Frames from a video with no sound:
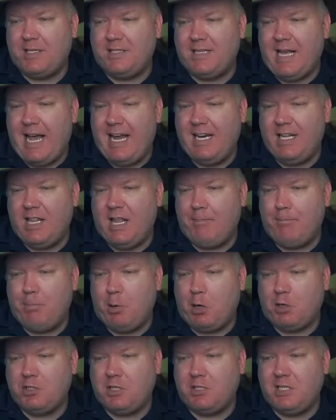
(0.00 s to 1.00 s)
decided
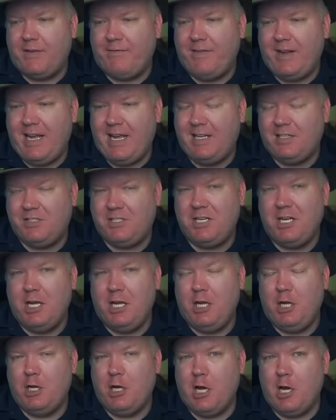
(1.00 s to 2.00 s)
that birth certificates,
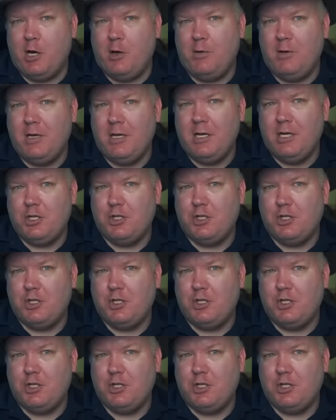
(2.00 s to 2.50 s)
you know,